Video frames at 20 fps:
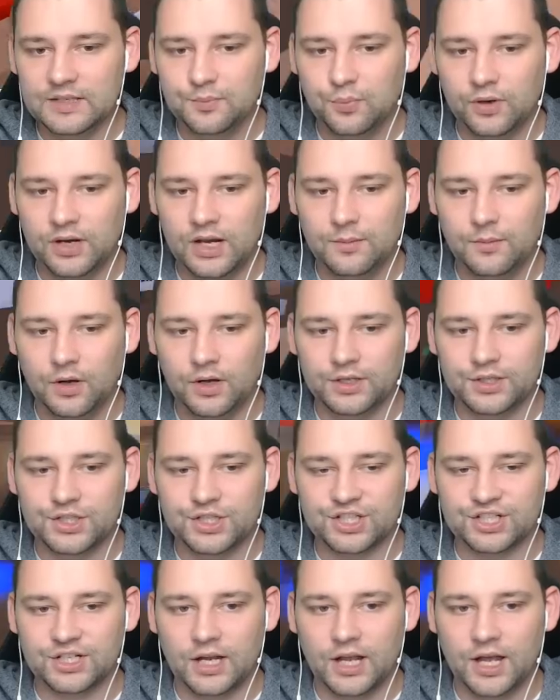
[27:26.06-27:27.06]
is pretty
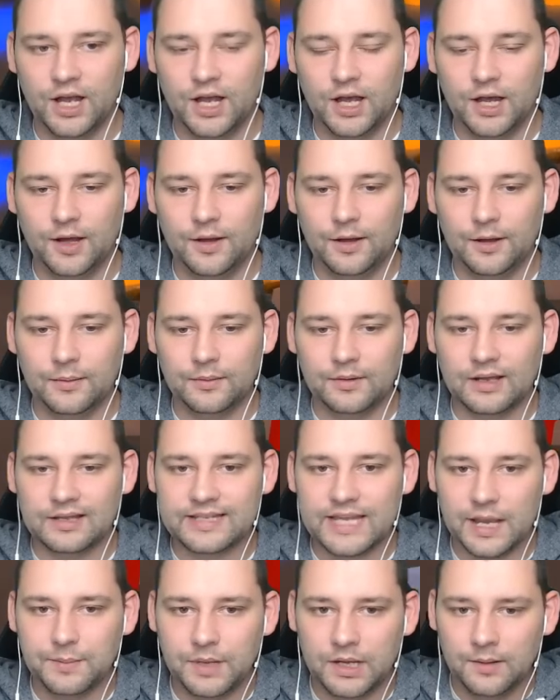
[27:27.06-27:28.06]
much uh, going to
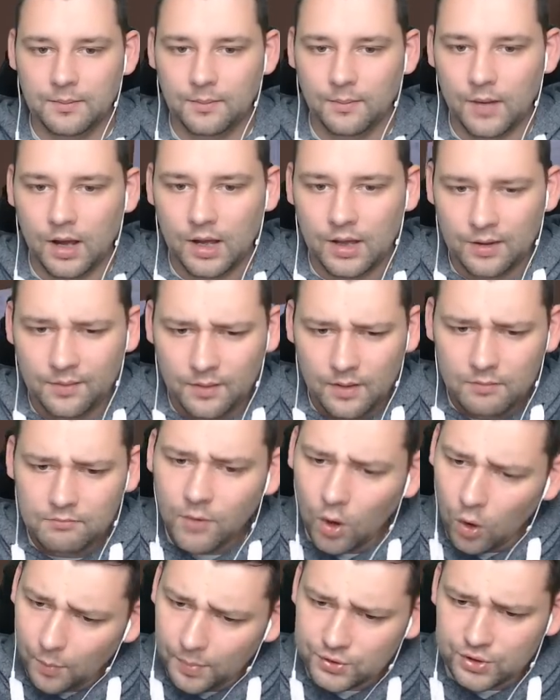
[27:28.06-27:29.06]
take me
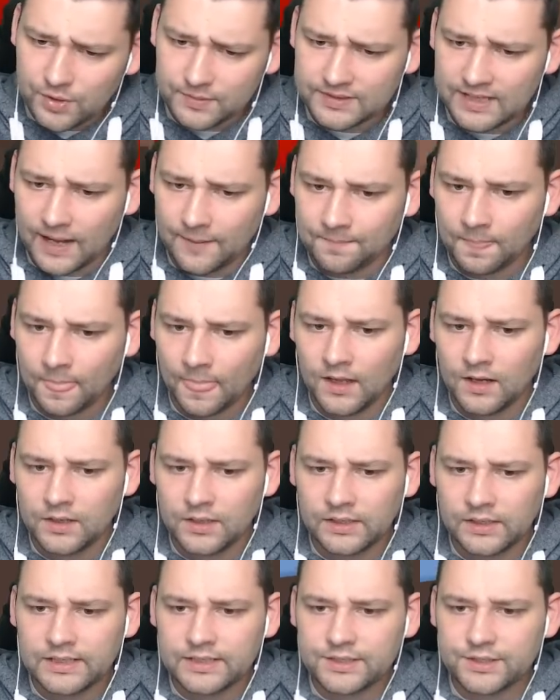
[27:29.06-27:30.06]
multiple trips now.
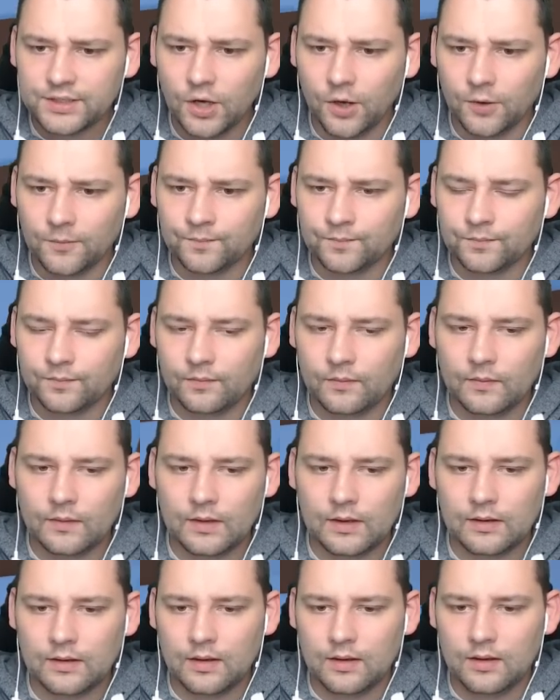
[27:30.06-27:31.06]
So
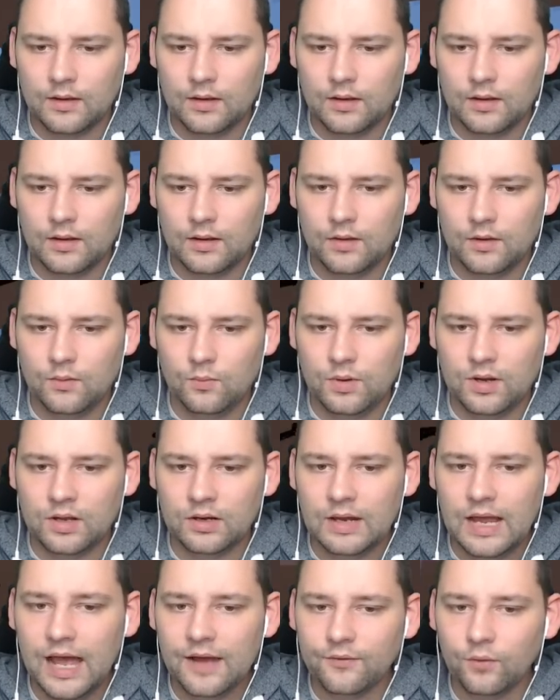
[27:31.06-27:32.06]
we're going
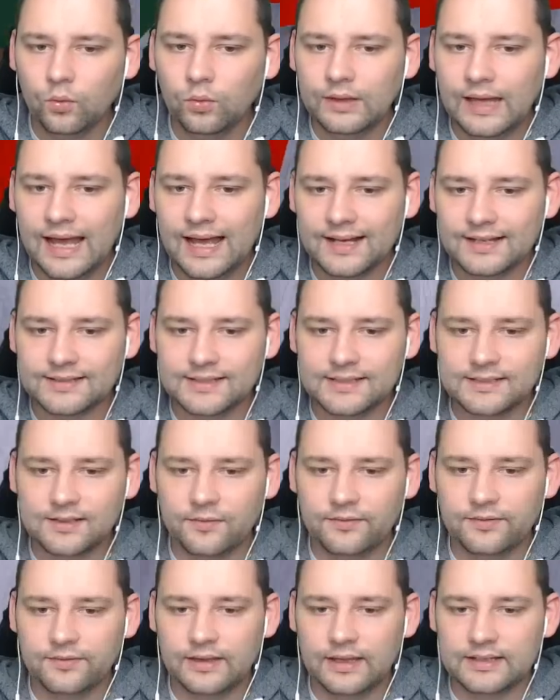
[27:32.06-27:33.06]
to have all the axes
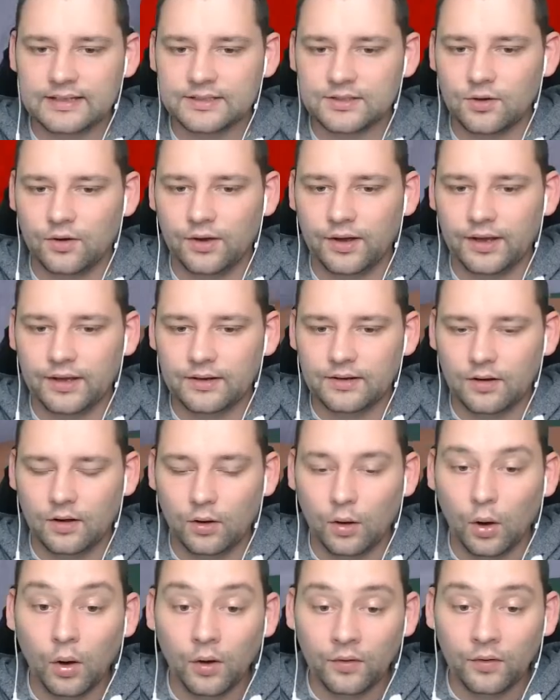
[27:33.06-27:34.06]
on this side,
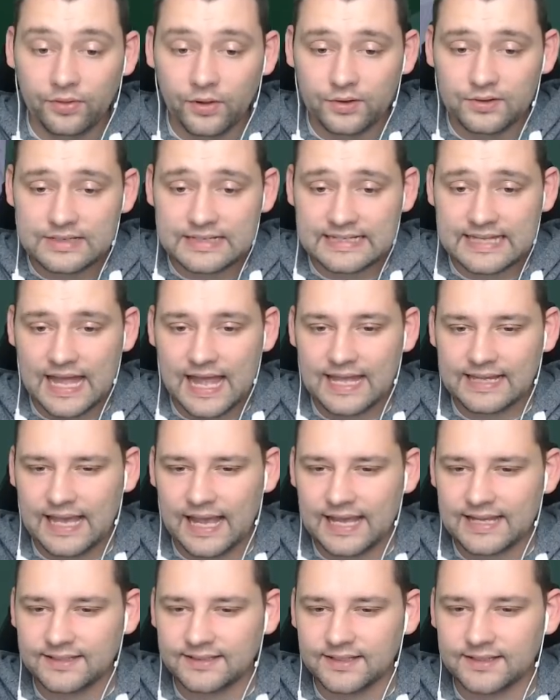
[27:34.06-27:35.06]
or on those
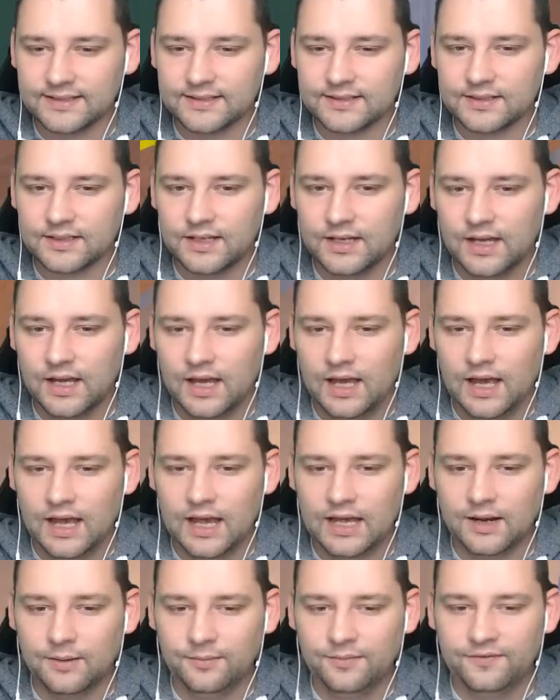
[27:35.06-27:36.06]
staircases. And I'm